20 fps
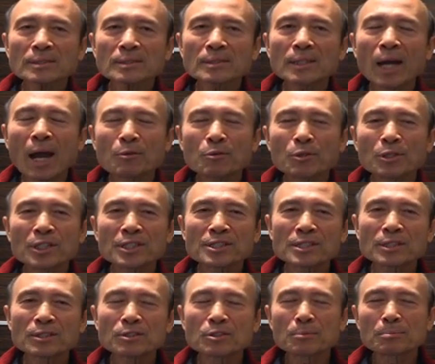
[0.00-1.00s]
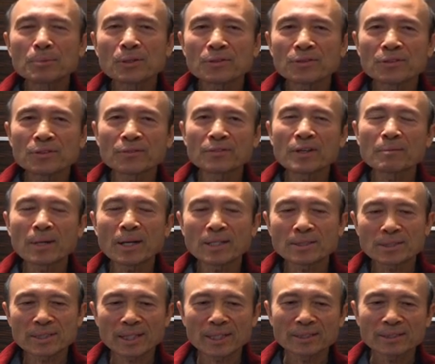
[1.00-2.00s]
I will listen to both of them. I
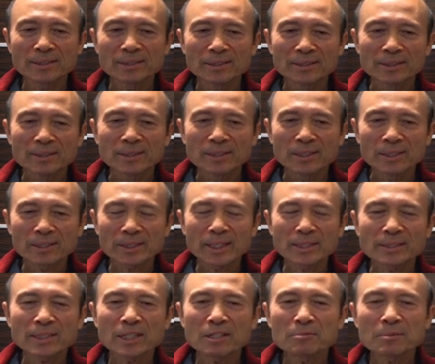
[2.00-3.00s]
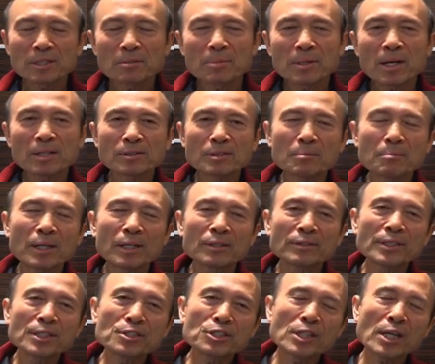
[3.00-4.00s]
say, okay, tell me about the
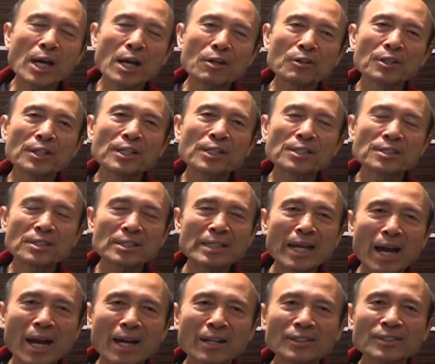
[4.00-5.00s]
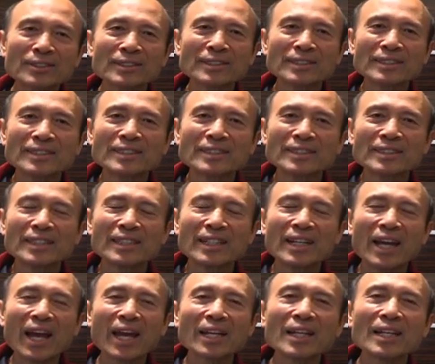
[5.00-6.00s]
marriage, how it is now.
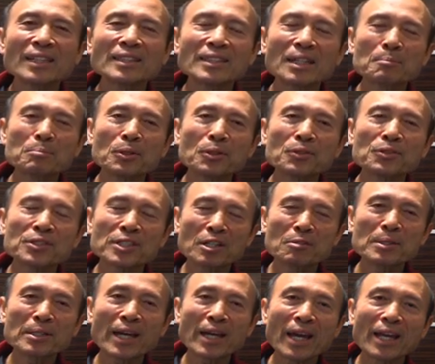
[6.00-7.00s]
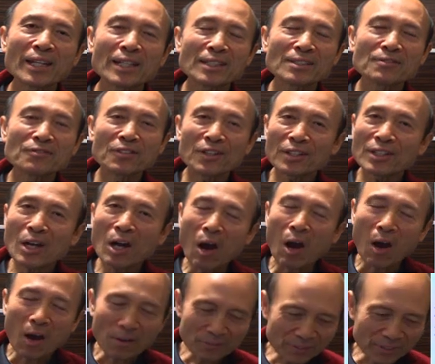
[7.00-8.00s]
And then they both tell me, and it's very
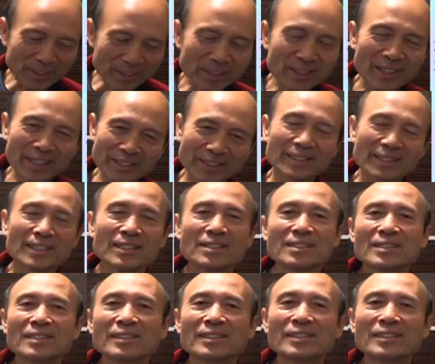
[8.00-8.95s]
often like this